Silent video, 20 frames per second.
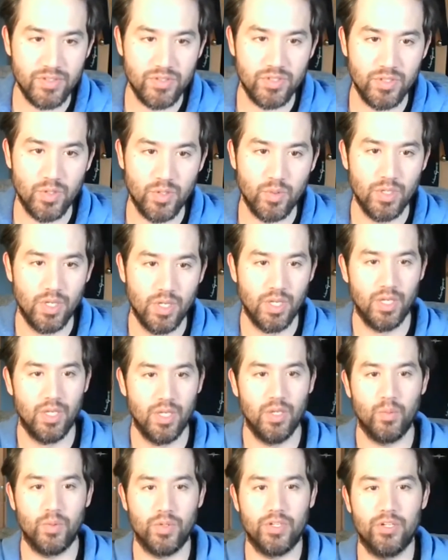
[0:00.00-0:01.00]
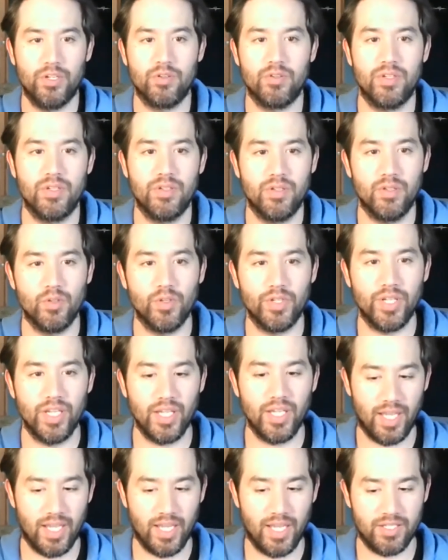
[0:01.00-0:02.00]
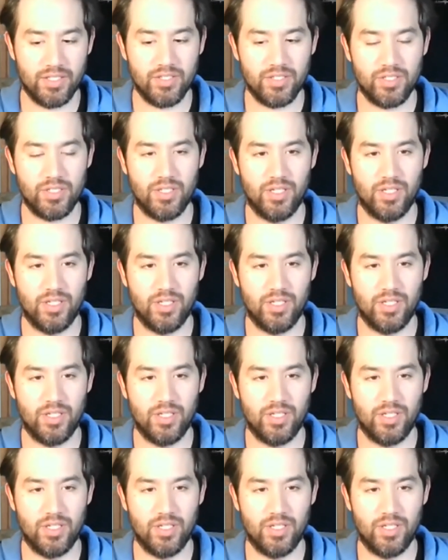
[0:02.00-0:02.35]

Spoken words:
So when you're looking at